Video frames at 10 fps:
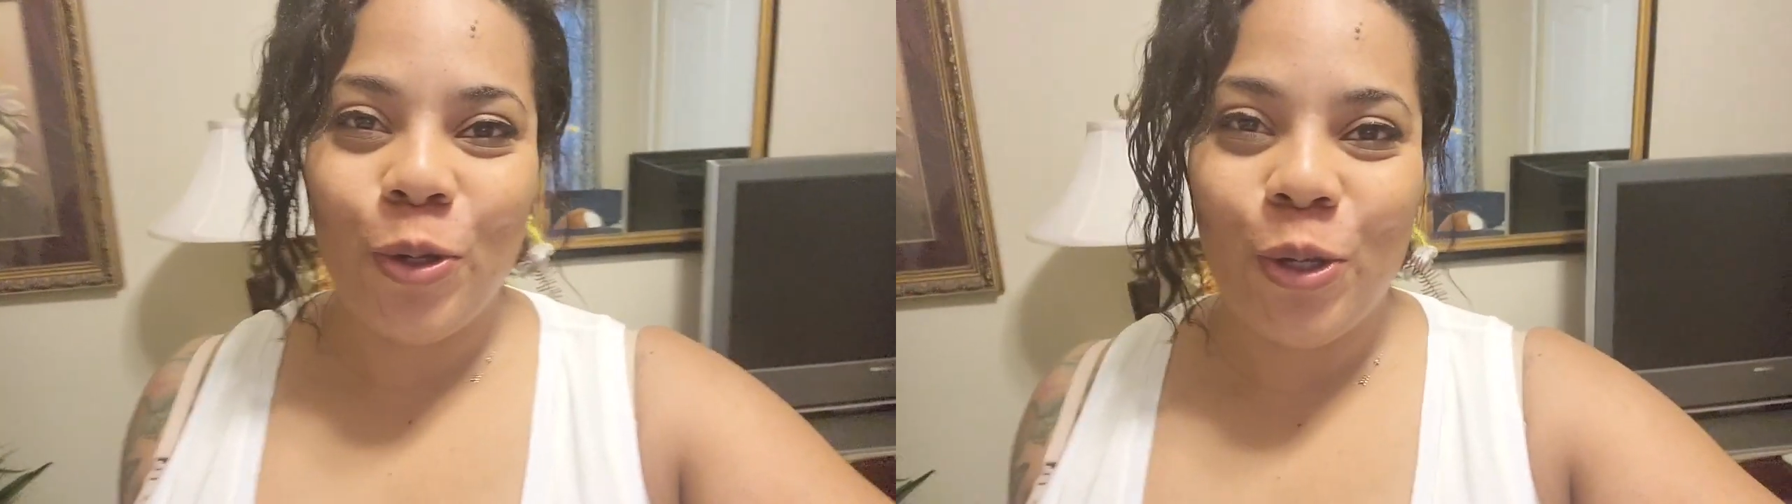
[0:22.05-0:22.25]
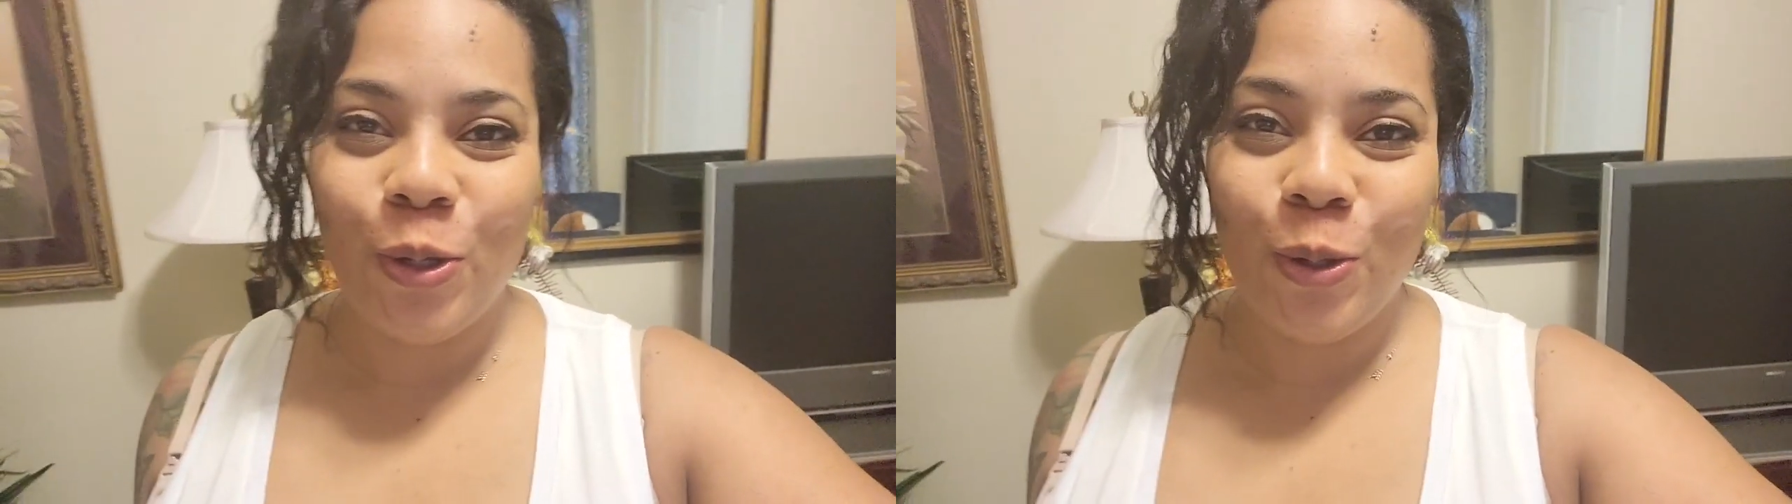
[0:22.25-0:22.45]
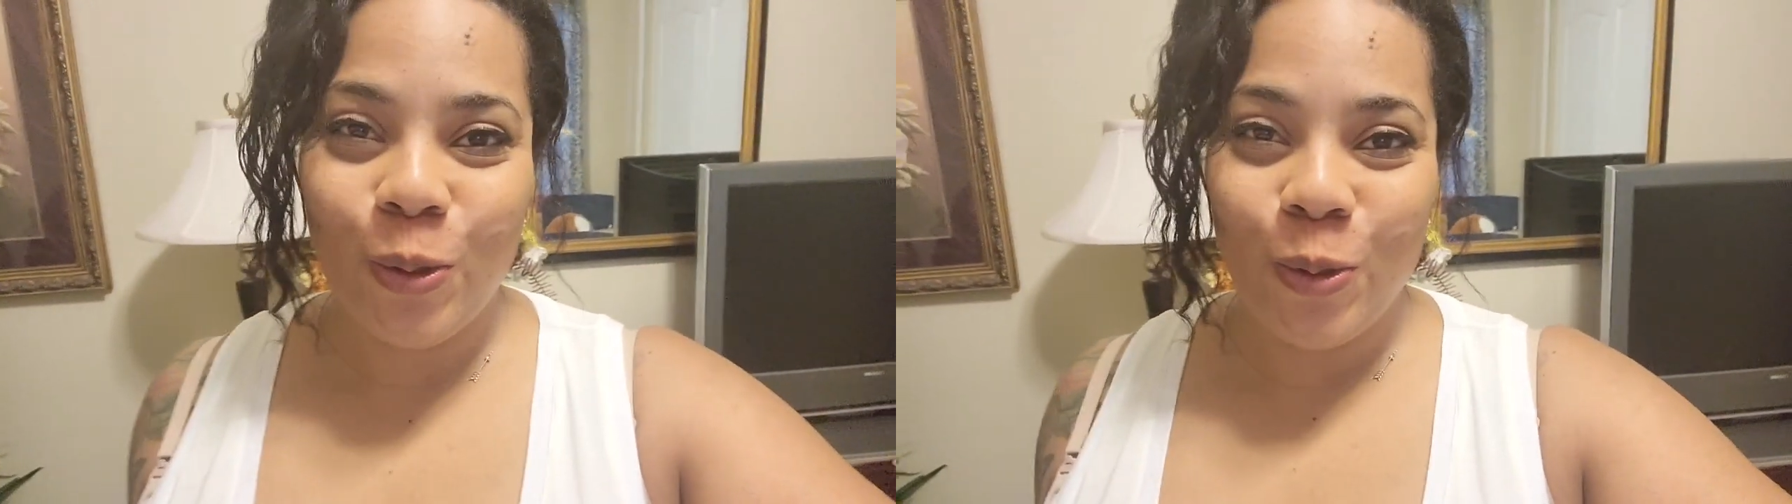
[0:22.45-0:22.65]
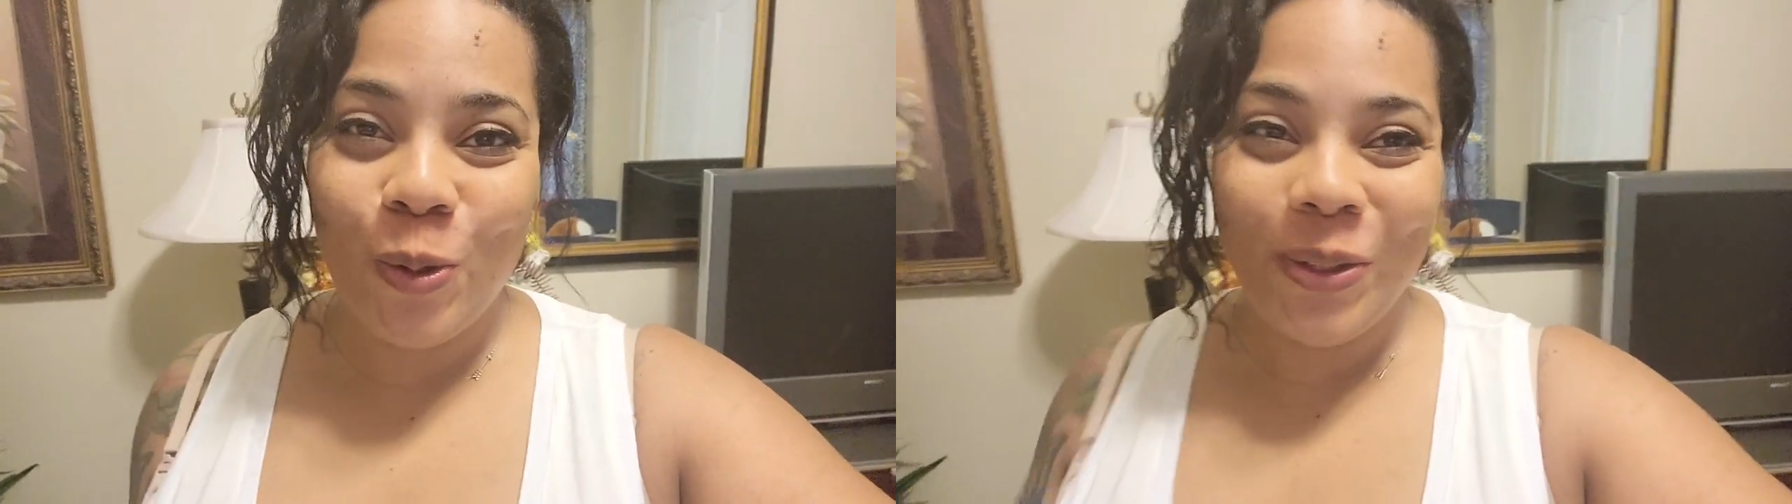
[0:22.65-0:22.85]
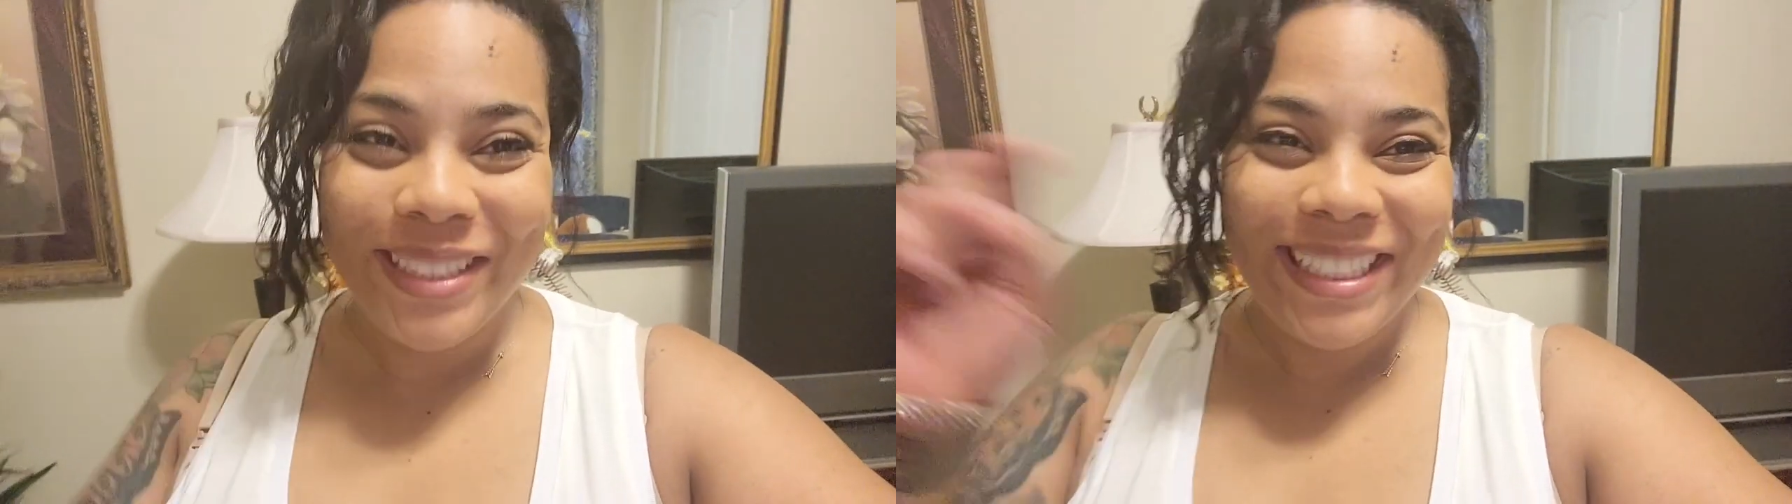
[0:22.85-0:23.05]

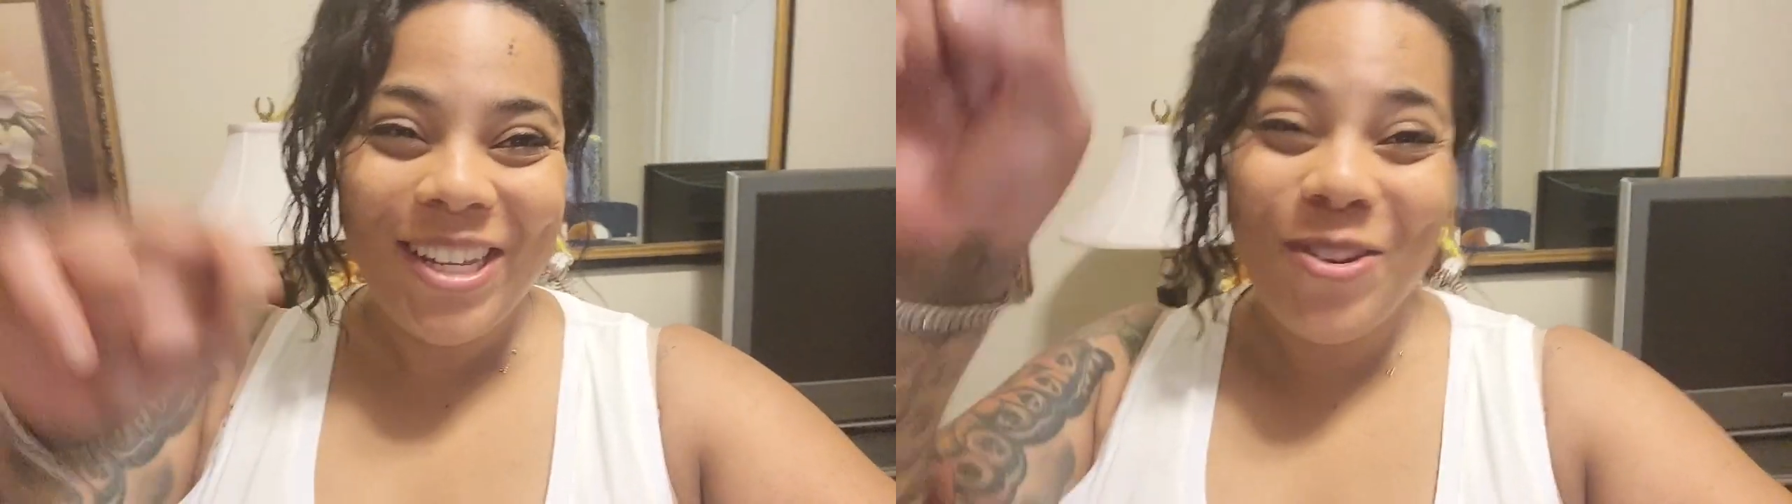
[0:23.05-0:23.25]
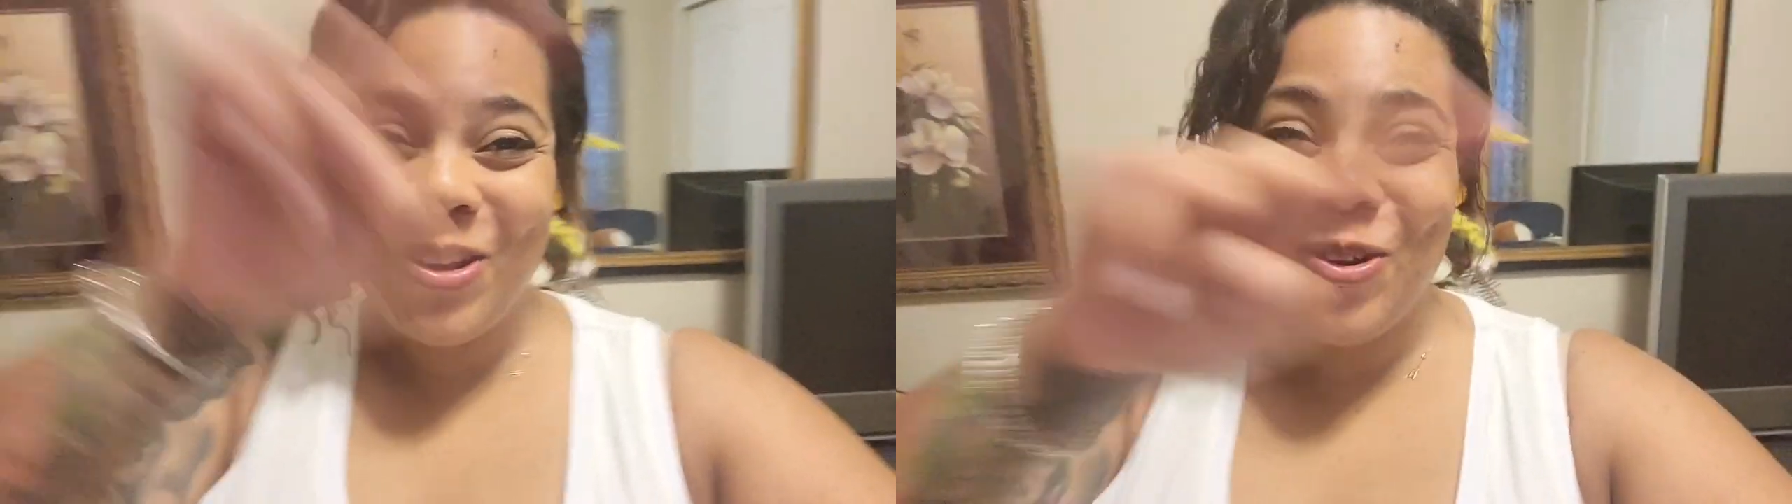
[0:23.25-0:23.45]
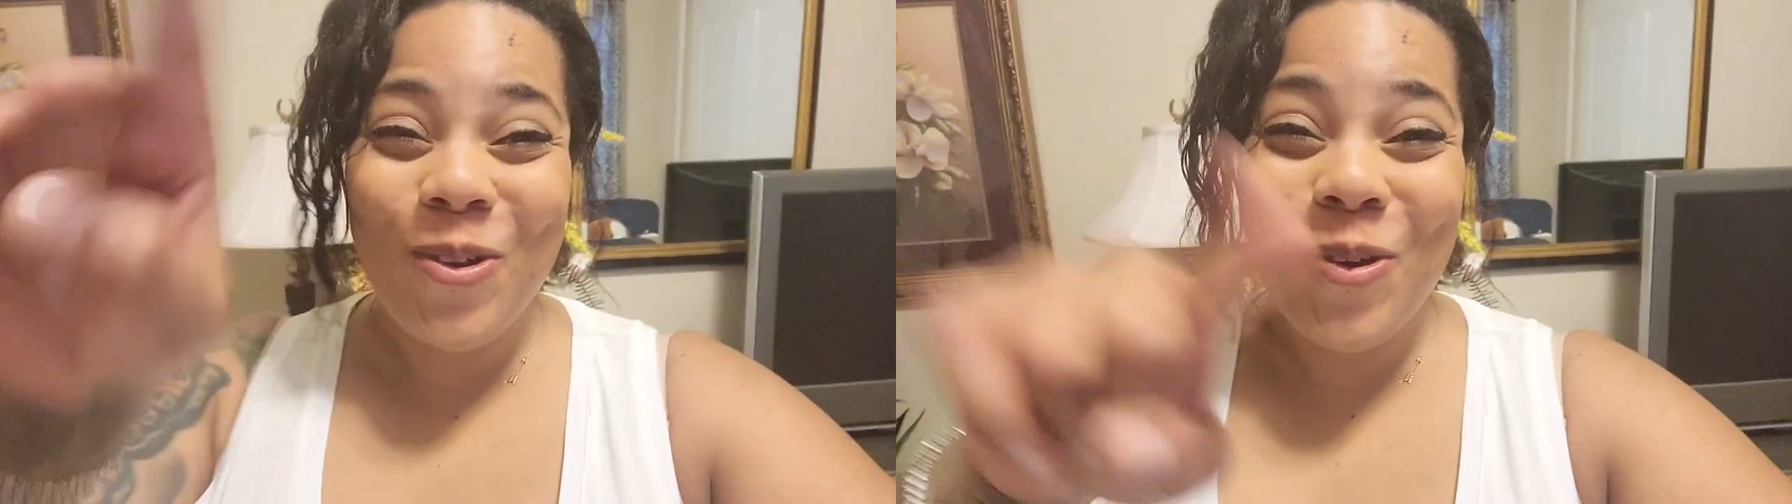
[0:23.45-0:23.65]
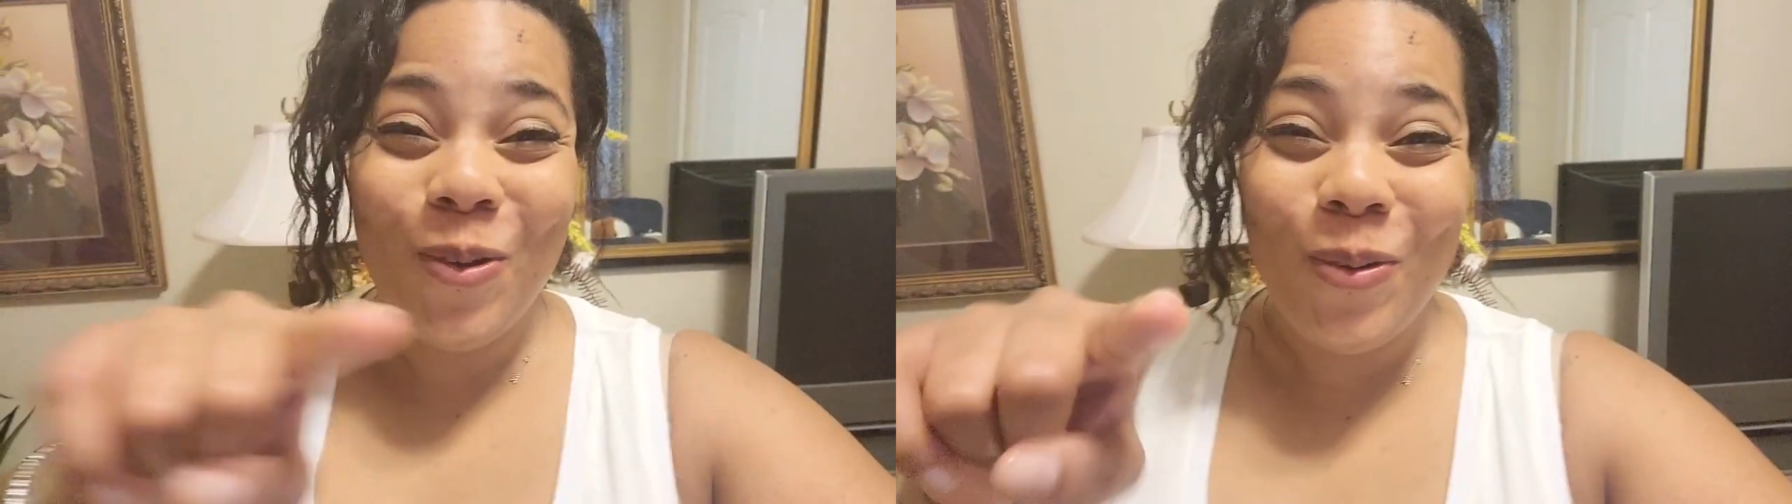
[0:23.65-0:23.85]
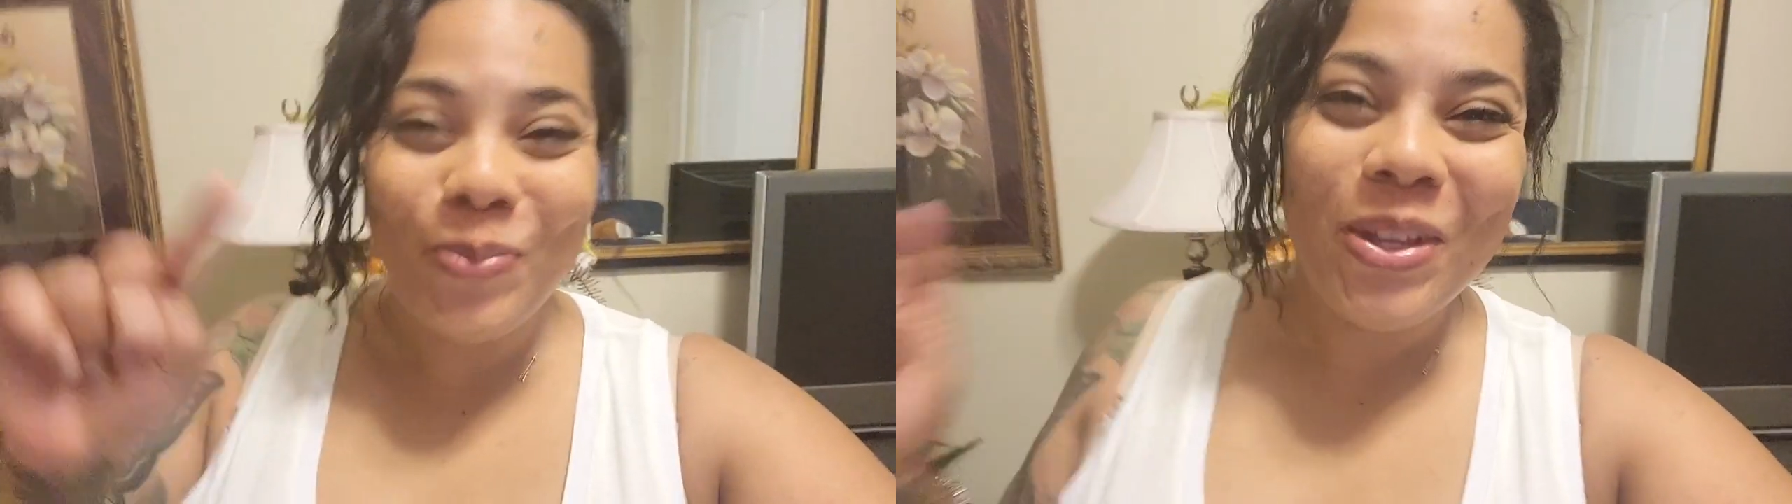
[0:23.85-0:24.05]
you at
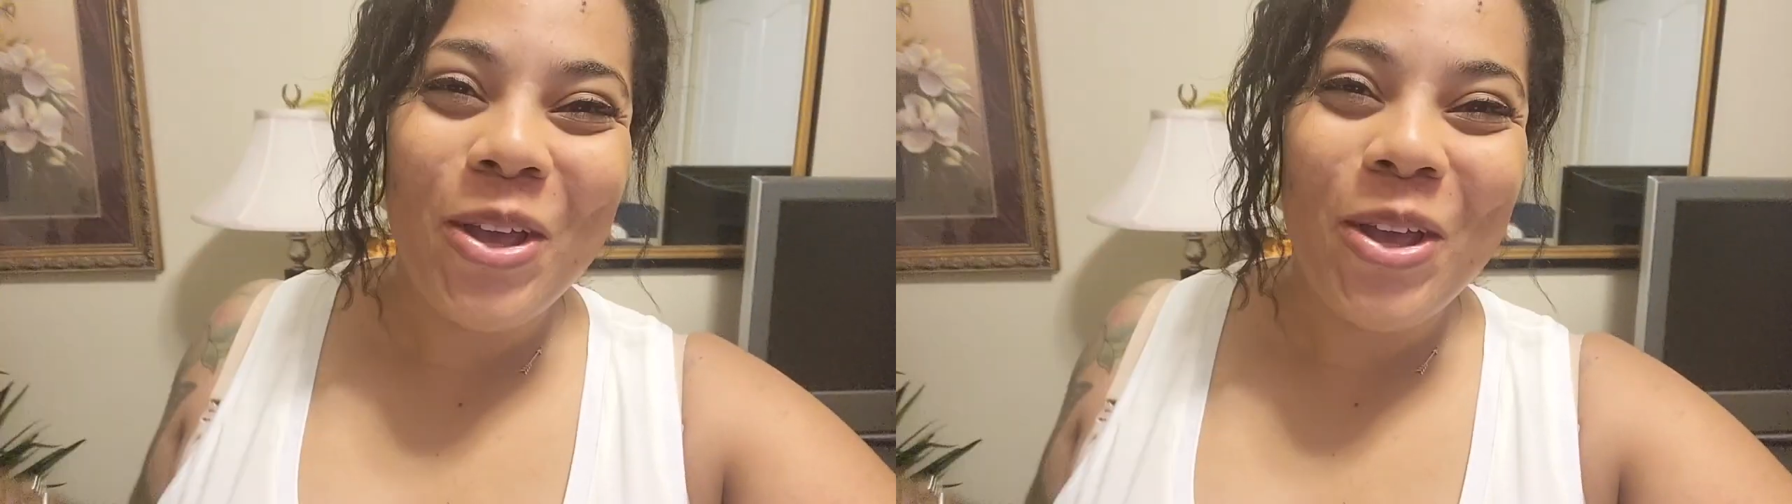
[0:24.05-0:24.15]
home